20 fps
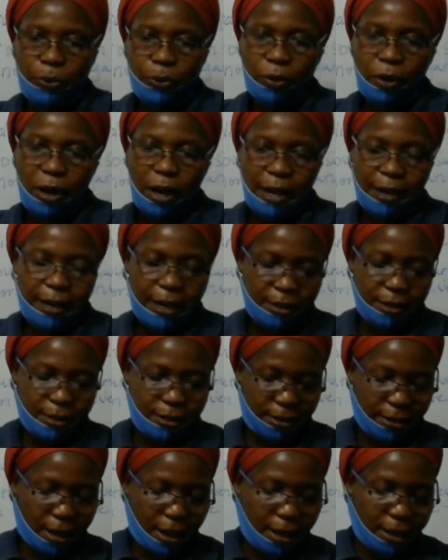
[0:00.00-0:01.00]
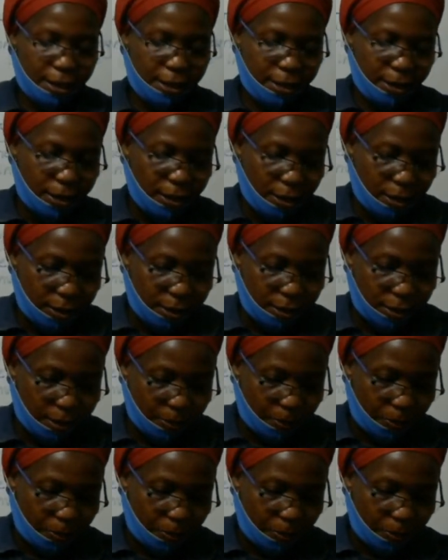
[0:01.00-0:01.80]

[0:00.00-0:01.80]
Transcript: you understand the